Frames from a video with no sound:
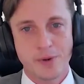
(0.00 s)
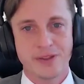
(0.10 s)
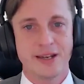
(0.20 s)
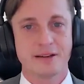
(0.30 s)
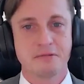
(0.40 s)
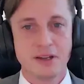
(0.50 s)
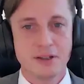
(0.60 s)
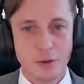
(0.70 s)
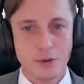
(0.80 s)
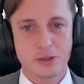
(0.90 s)
And then I,
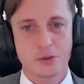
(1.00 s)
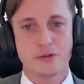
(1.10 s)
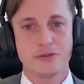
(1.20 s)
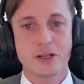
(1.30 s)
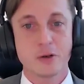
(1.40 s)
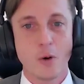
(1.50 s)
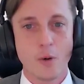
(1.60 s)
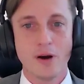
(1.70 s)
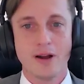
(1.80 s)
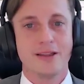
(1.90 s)
can sort of
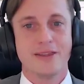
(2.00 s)
ignore